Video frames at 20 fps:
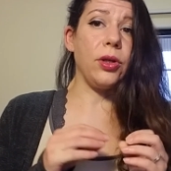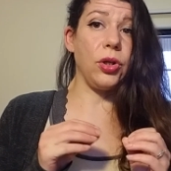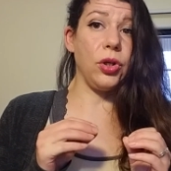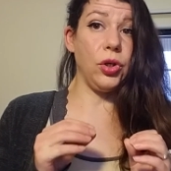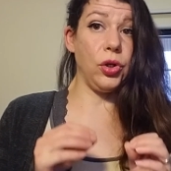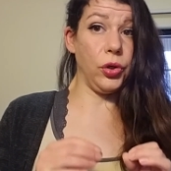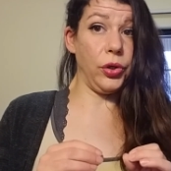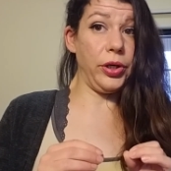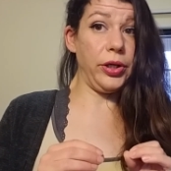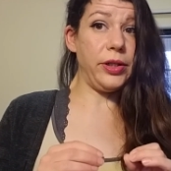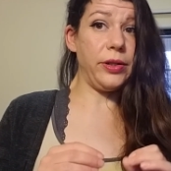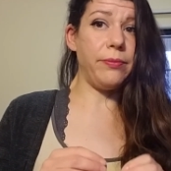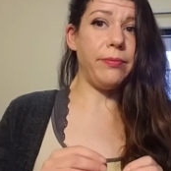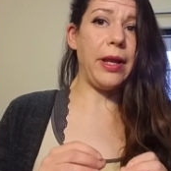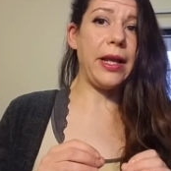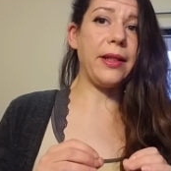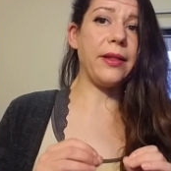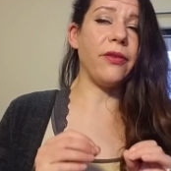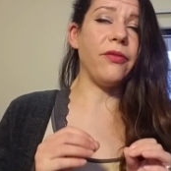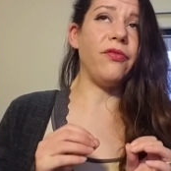good.
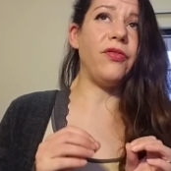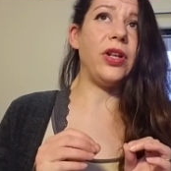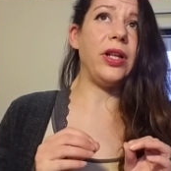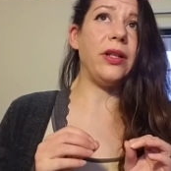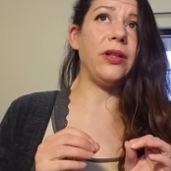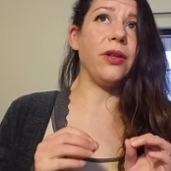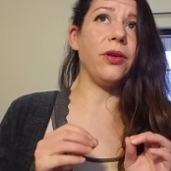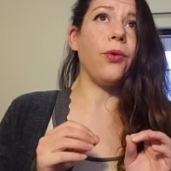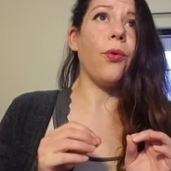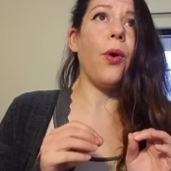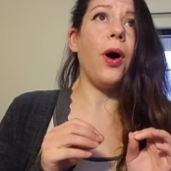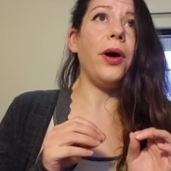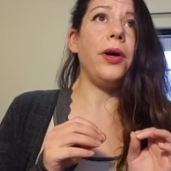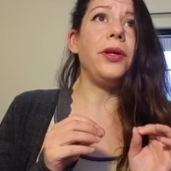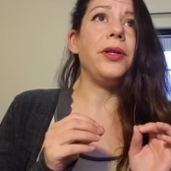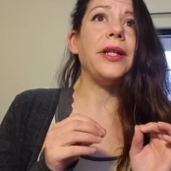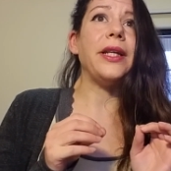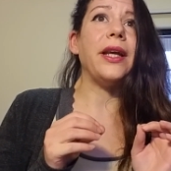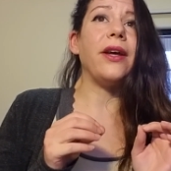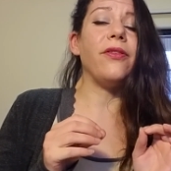Make the
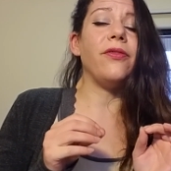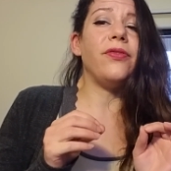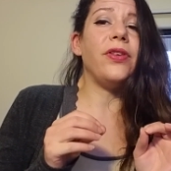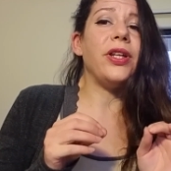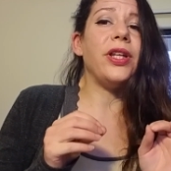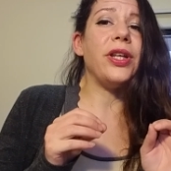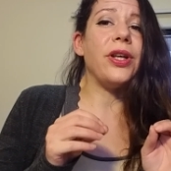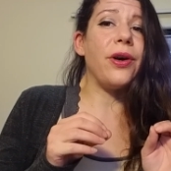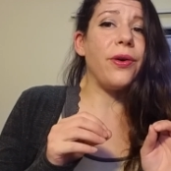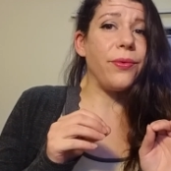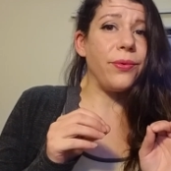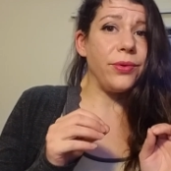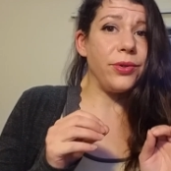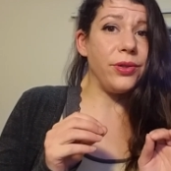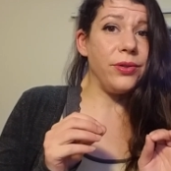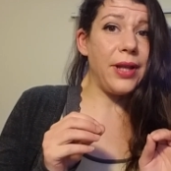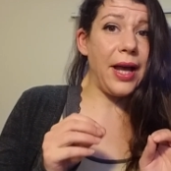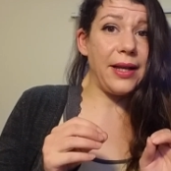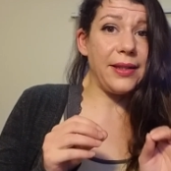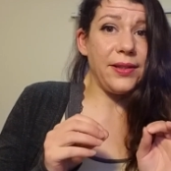quality of video
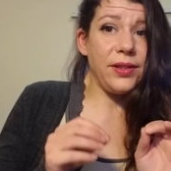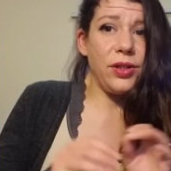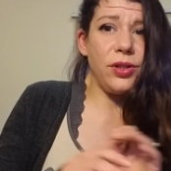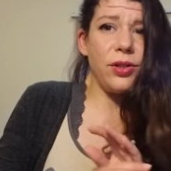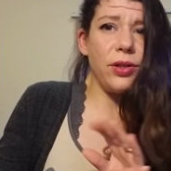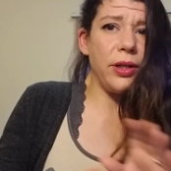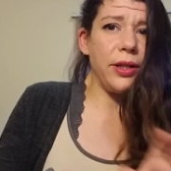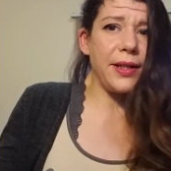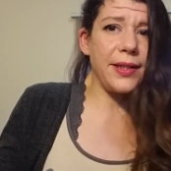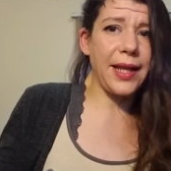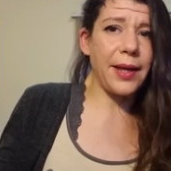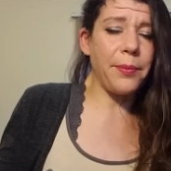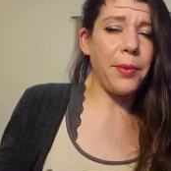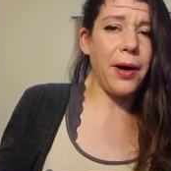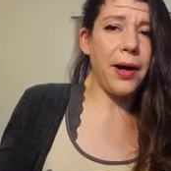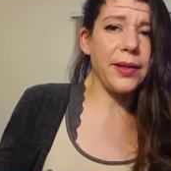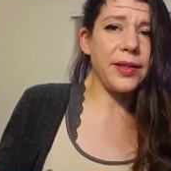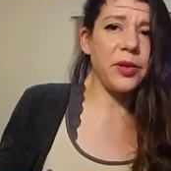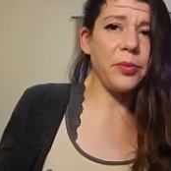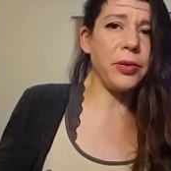as good as I
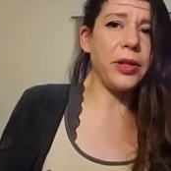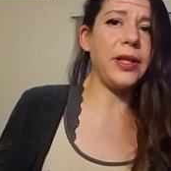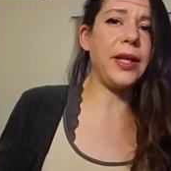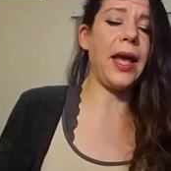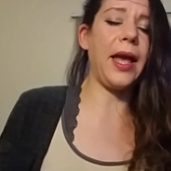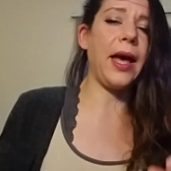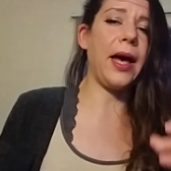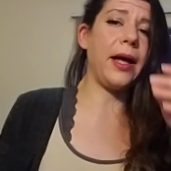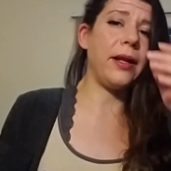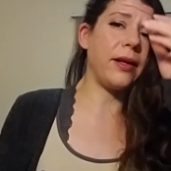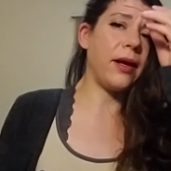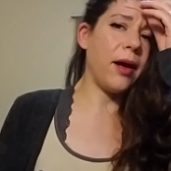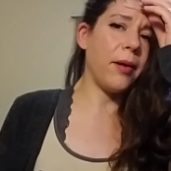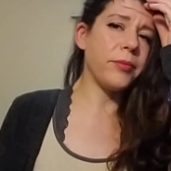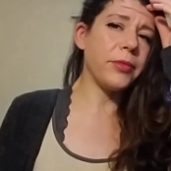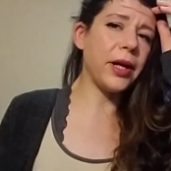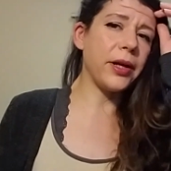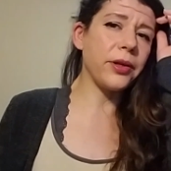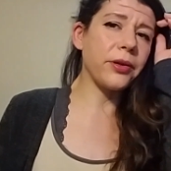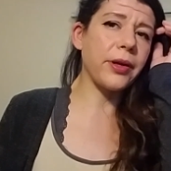possibly can. I'm
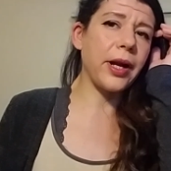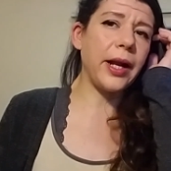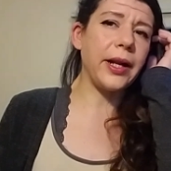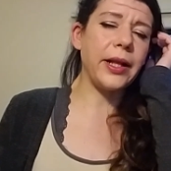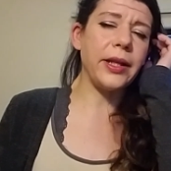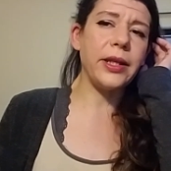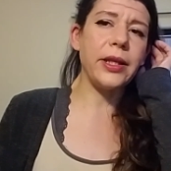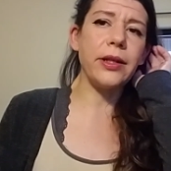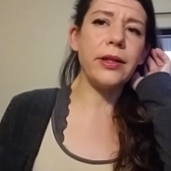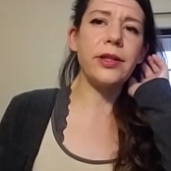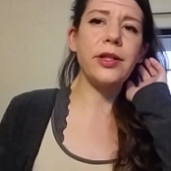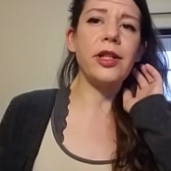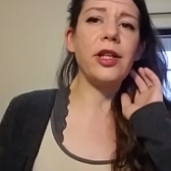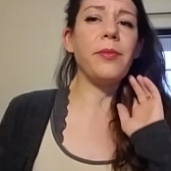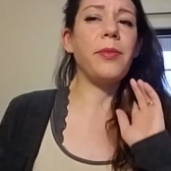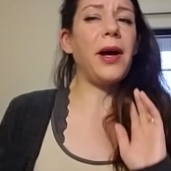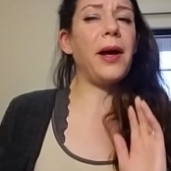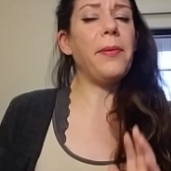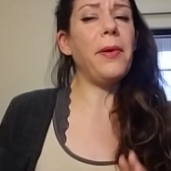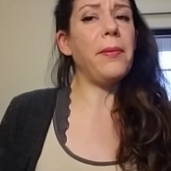not great at
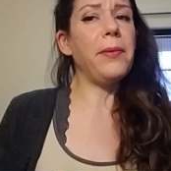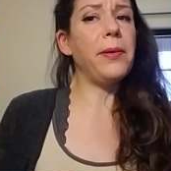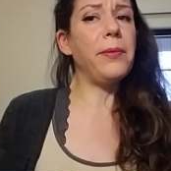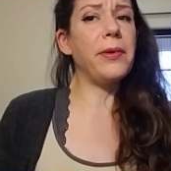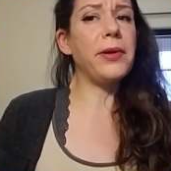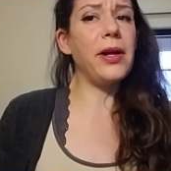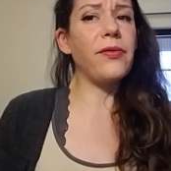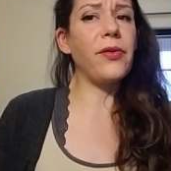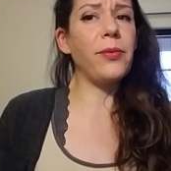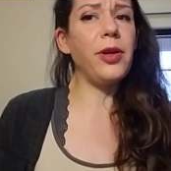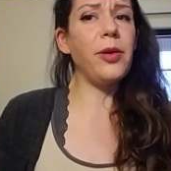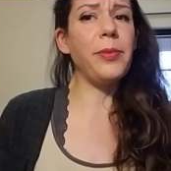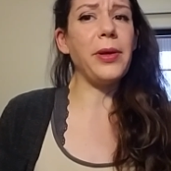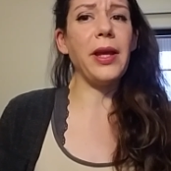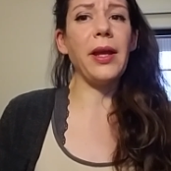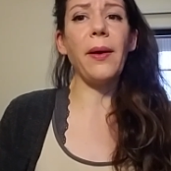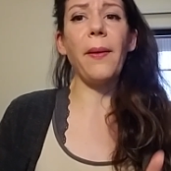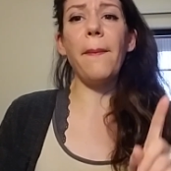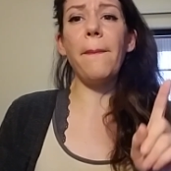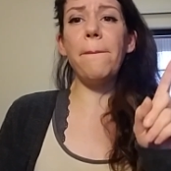YouTube. I probably won't ever will
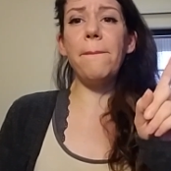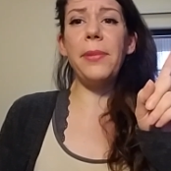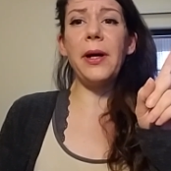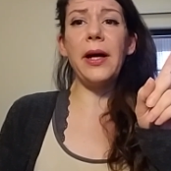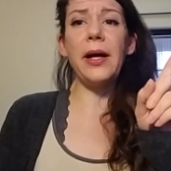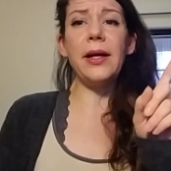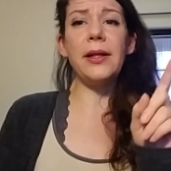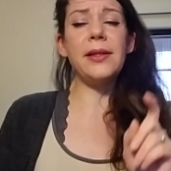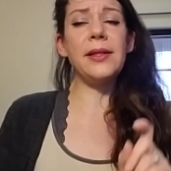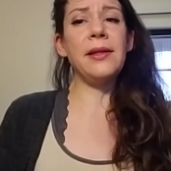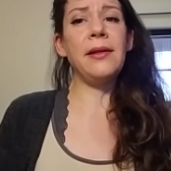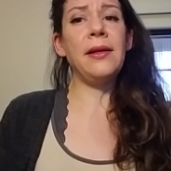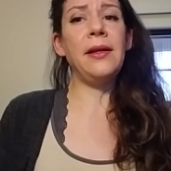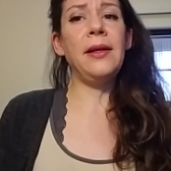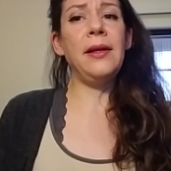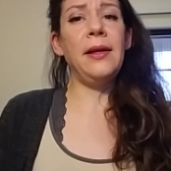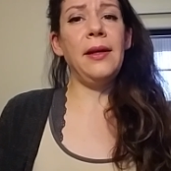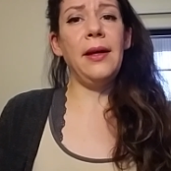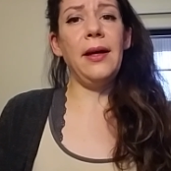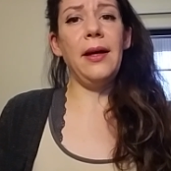be. But
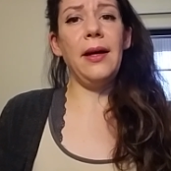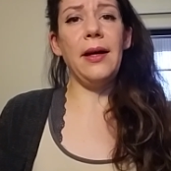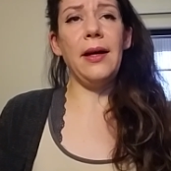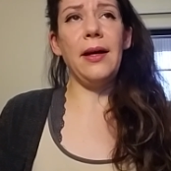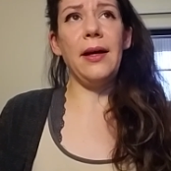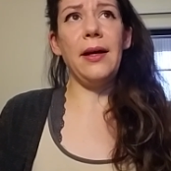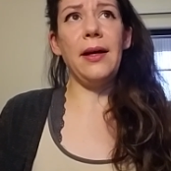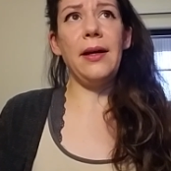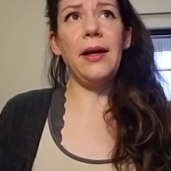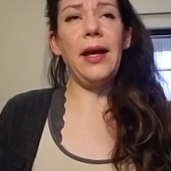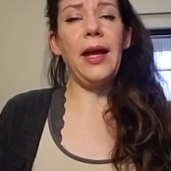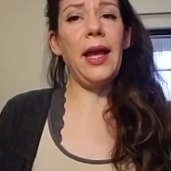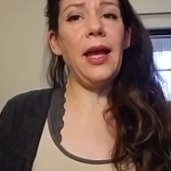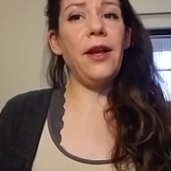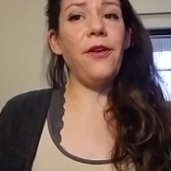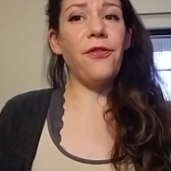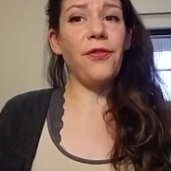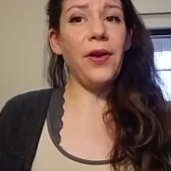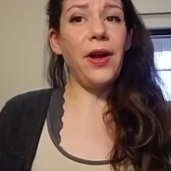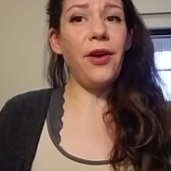
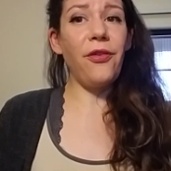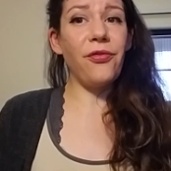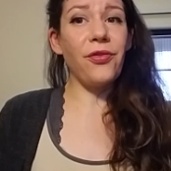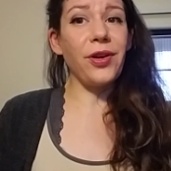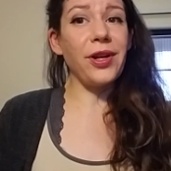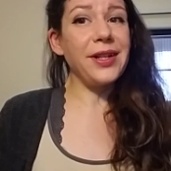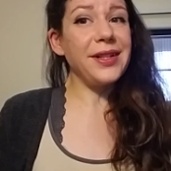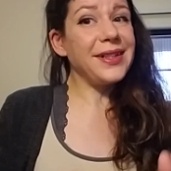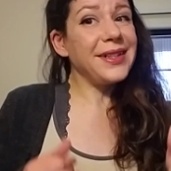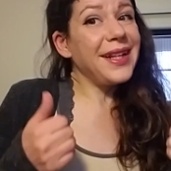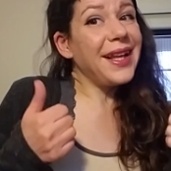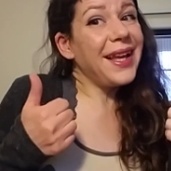A for effort.